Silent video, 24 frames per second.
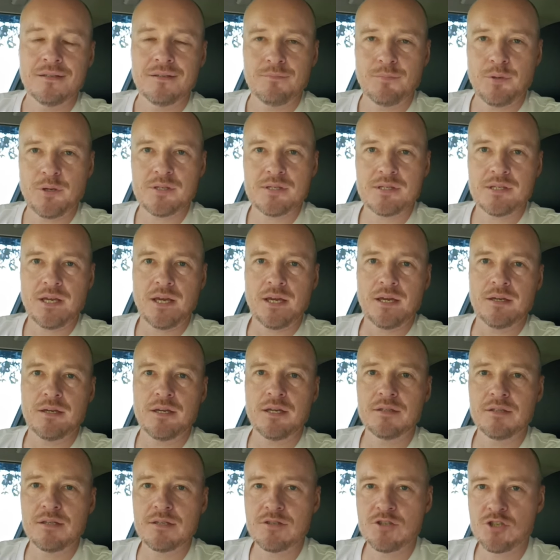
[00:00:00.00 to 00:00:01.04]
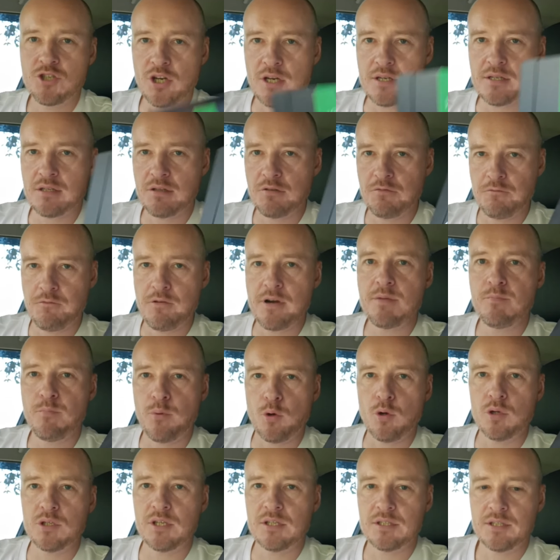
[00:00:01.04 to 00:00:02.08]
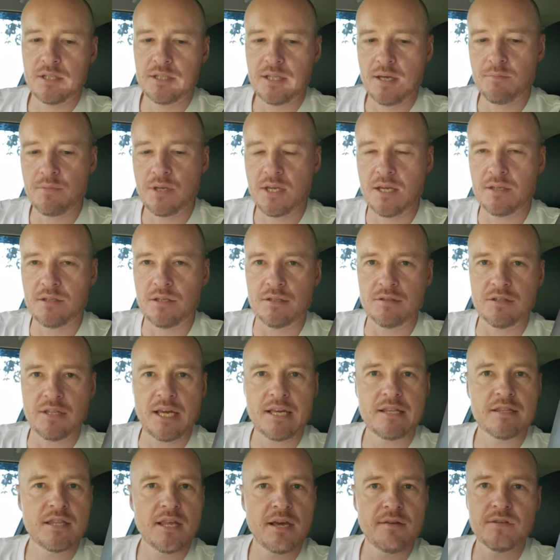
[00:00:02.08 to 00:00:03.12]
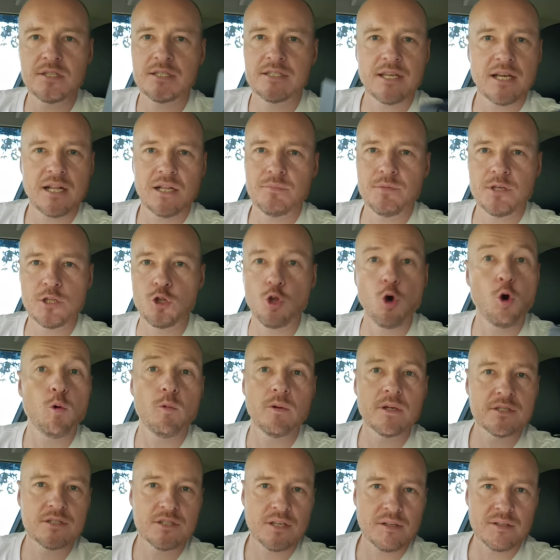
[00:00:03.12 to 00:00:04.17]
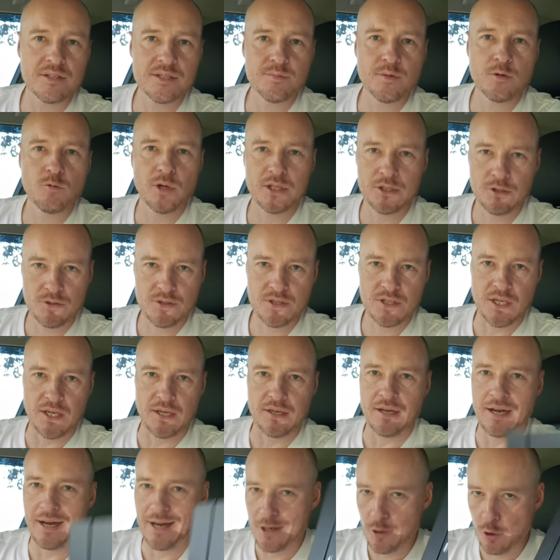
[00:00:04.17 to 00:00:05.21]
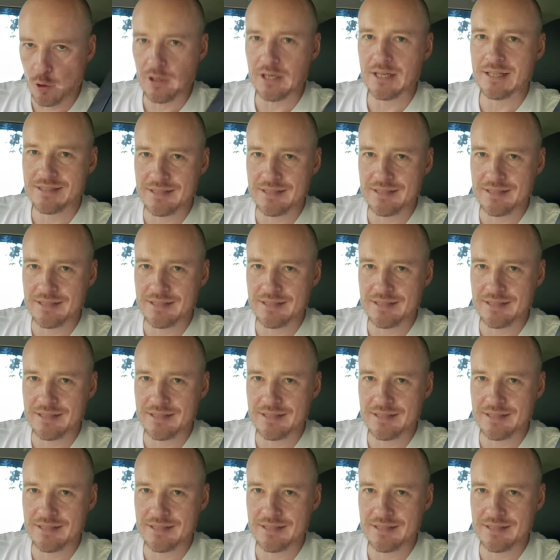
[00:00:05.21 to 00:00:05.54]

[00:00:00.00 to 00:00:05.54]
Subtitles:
per se. It is just a free product that I'm getting. They never tell me, no one tells me what to say. I only